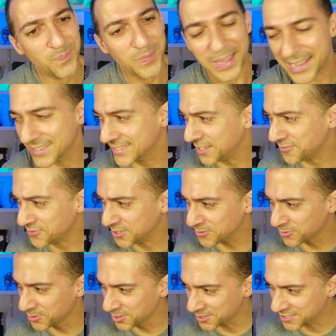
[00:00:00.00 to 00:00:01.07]
And after
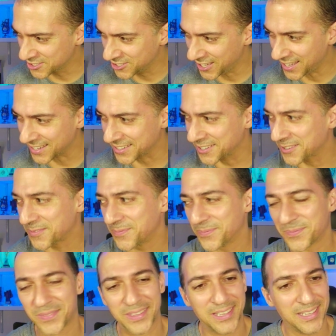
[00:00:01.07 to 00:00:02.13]
rook check,
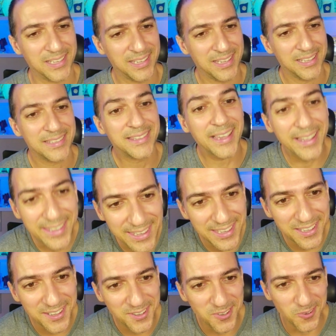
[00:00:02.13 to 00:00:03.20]
the
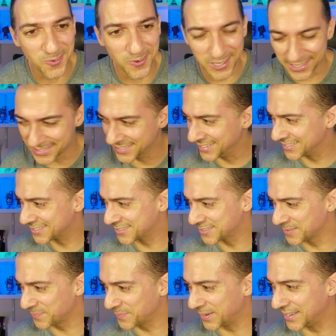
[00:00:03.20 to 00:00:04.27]
king will need to
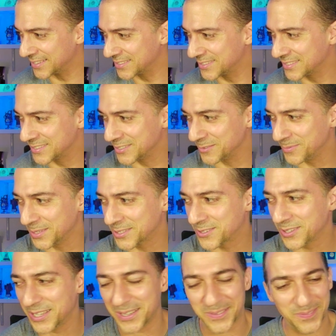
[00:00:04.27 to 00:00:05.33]
play to
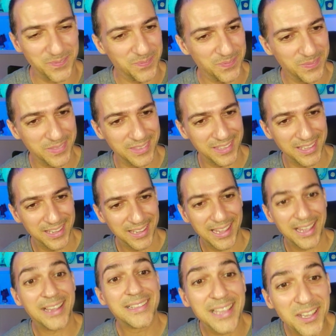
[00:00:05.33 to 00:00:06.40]
b3.
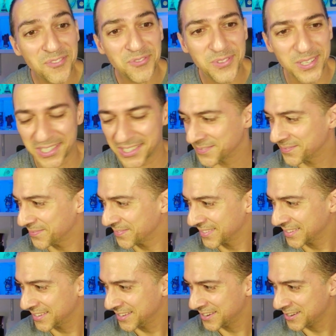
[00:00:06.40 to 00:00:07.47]
And after
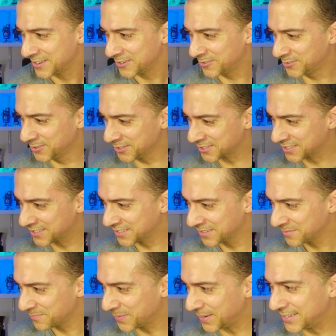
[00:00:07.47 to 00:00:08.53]
rook
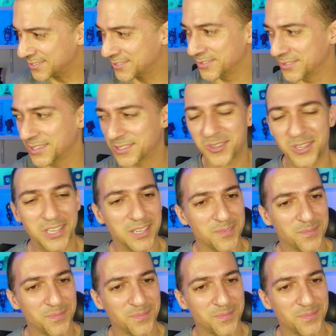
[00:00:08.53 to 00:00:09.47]
plays to d3,